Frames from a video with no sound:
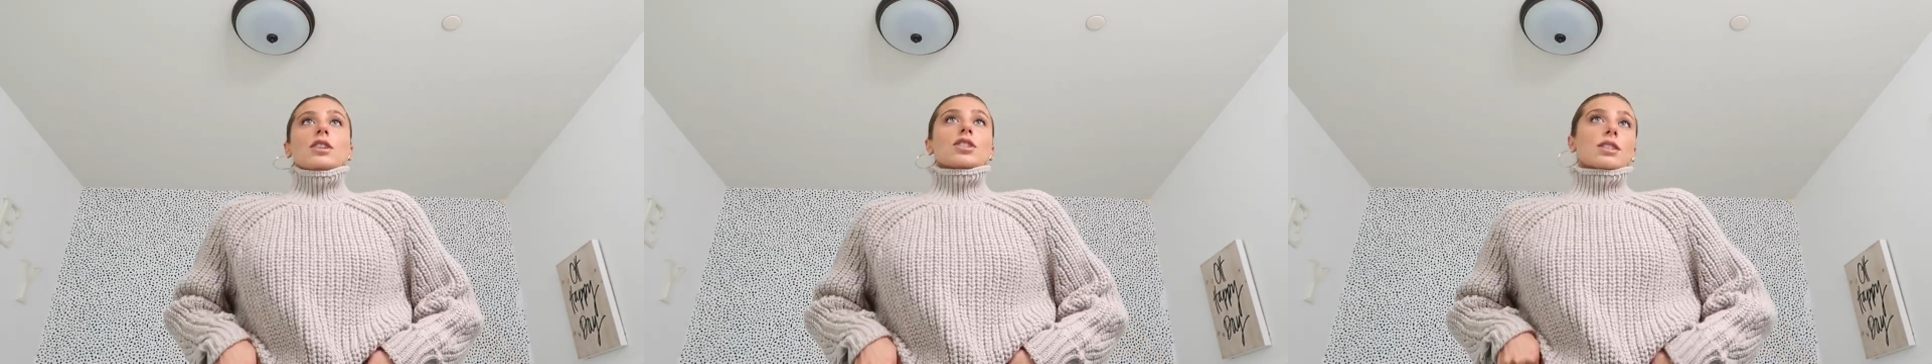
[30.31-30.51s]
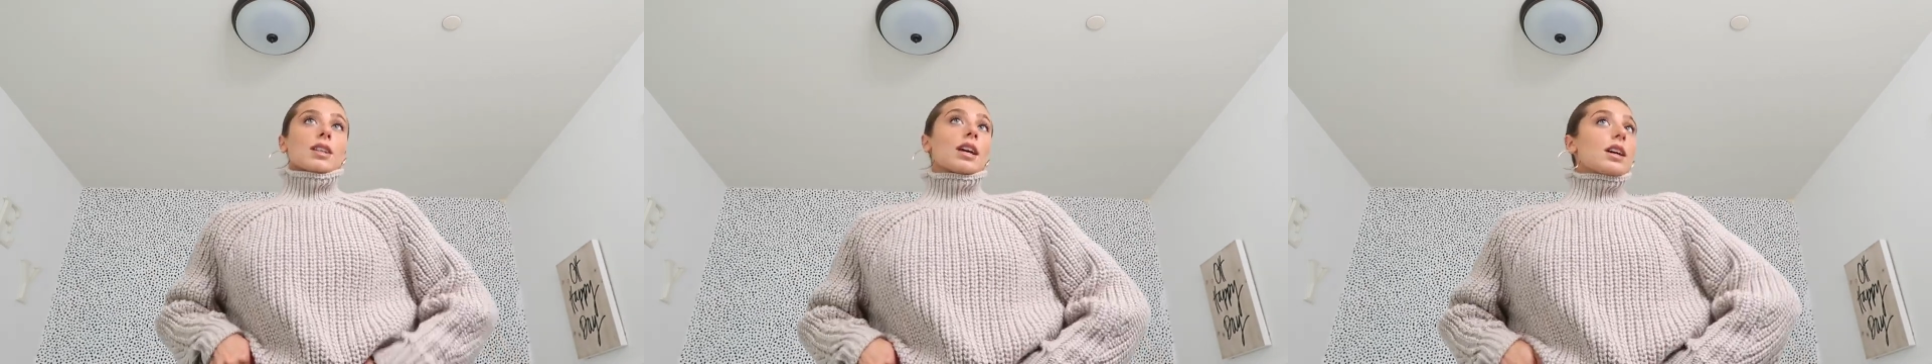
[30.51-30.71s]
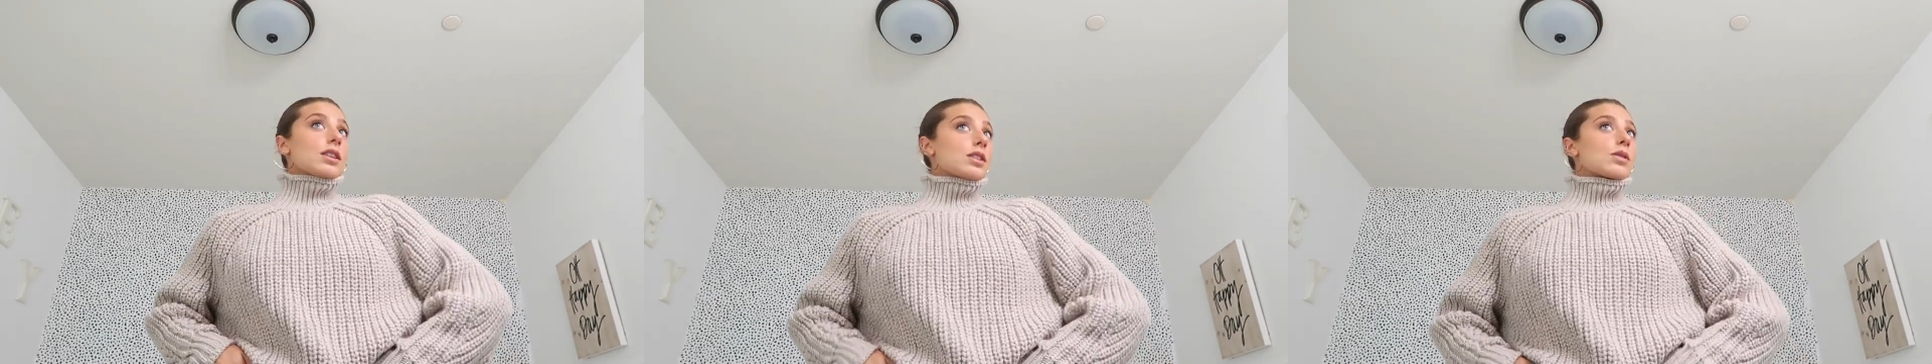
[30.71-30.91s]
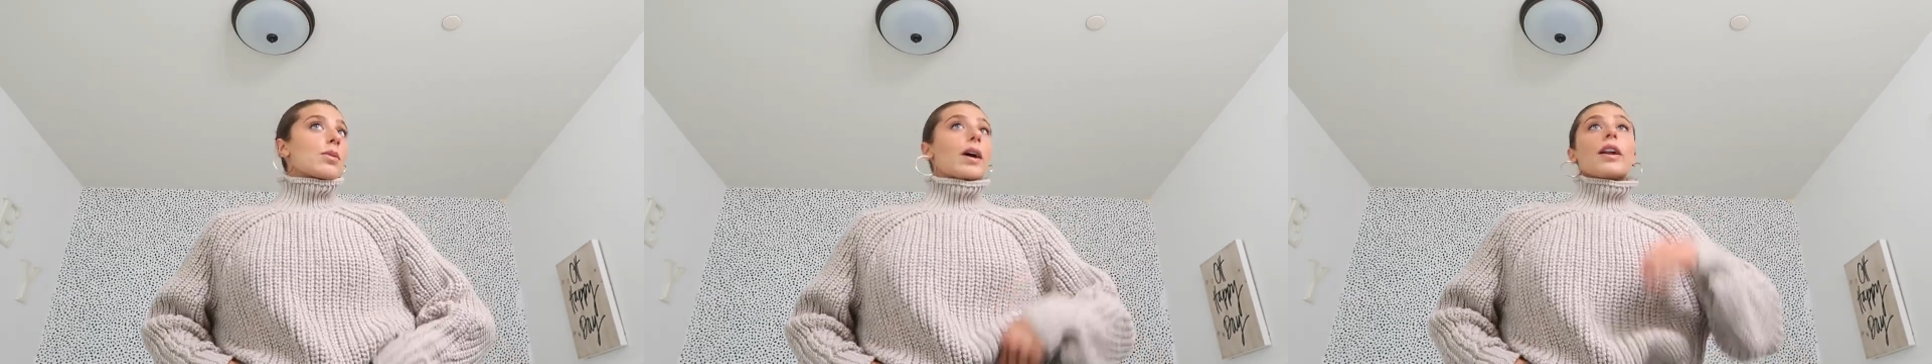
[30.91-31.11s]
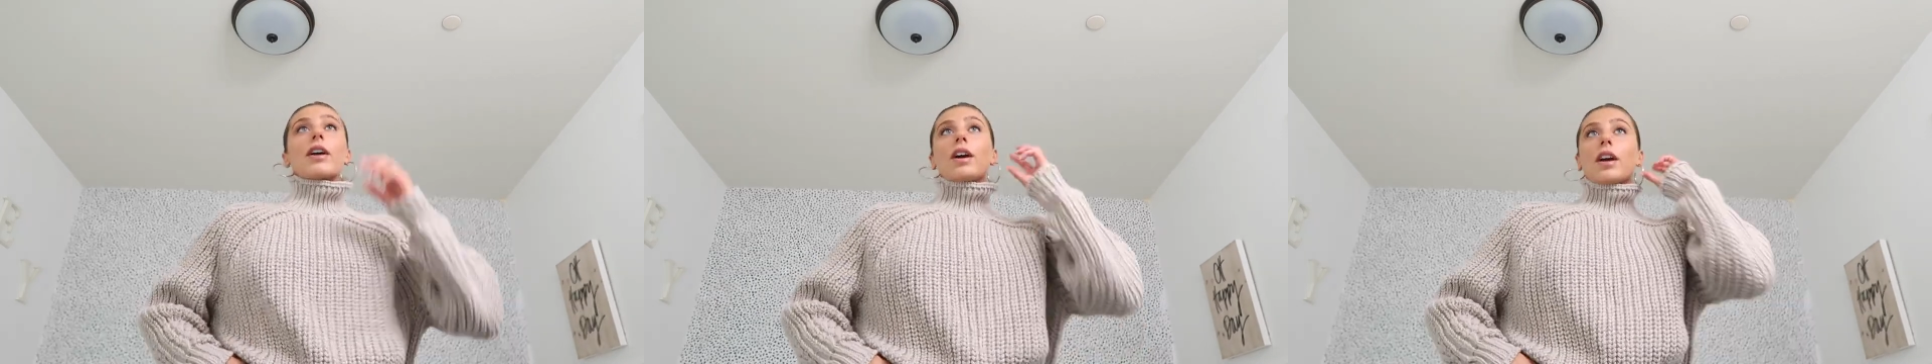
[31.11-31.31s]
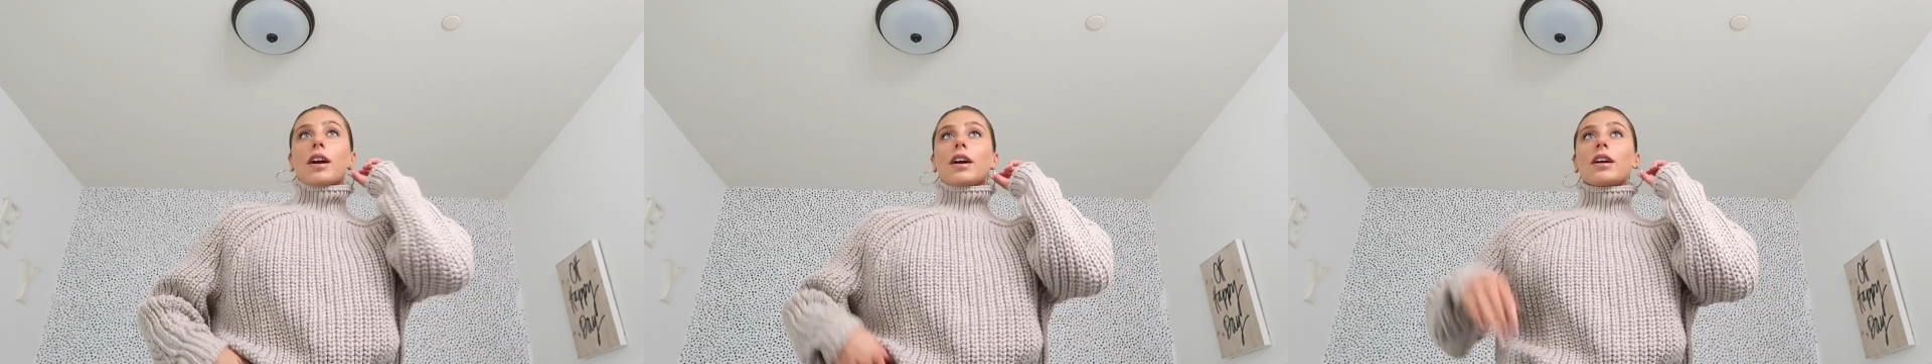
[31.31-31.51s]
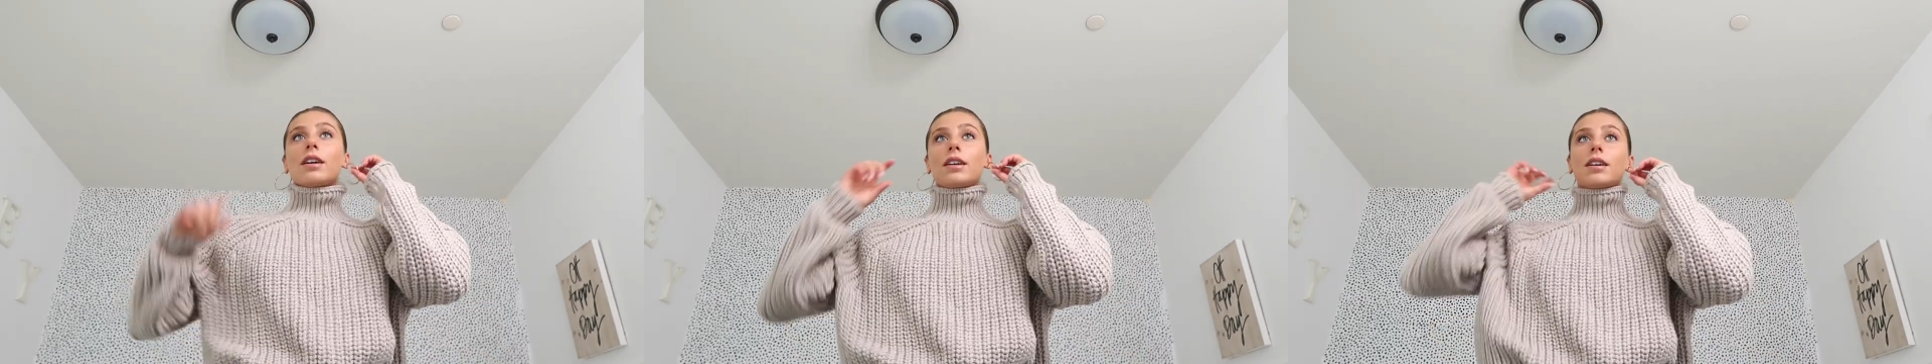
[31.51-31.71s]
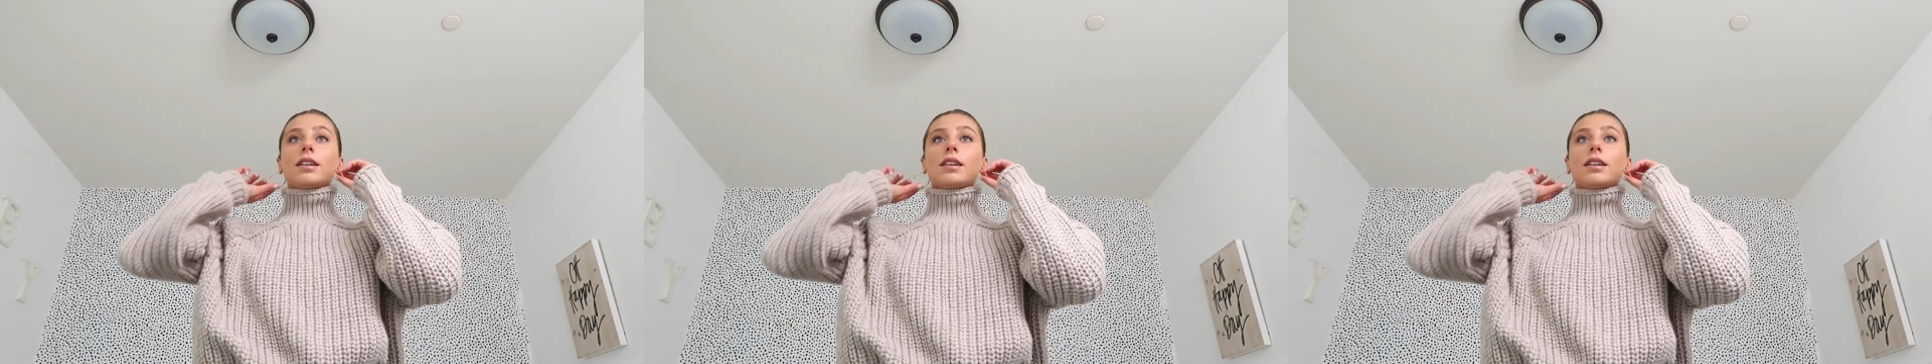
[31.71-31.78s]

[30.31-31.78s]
just like a sweater